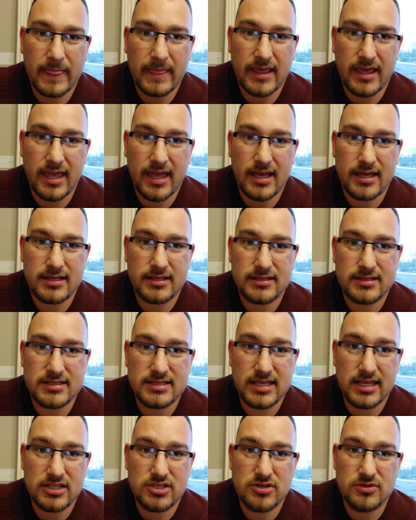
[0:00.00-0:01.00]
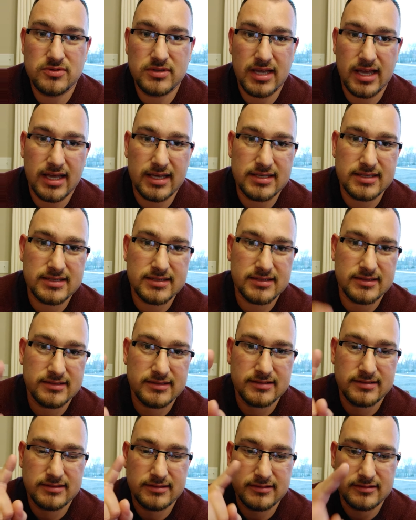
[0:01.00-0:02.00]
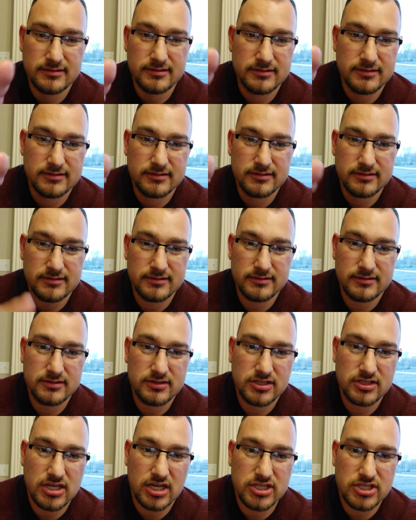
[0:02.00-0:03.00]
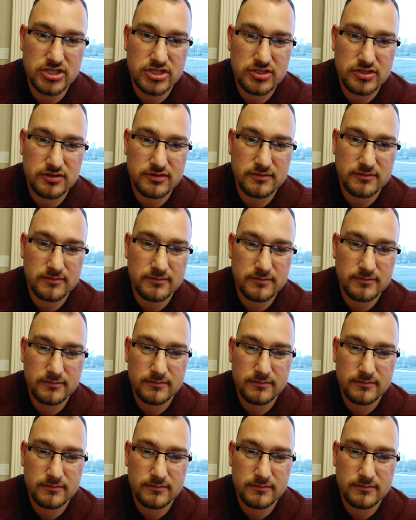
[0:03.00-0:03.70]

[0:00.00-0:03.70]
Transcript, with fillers: yeah, stay tuned, guys. Talk to you soon.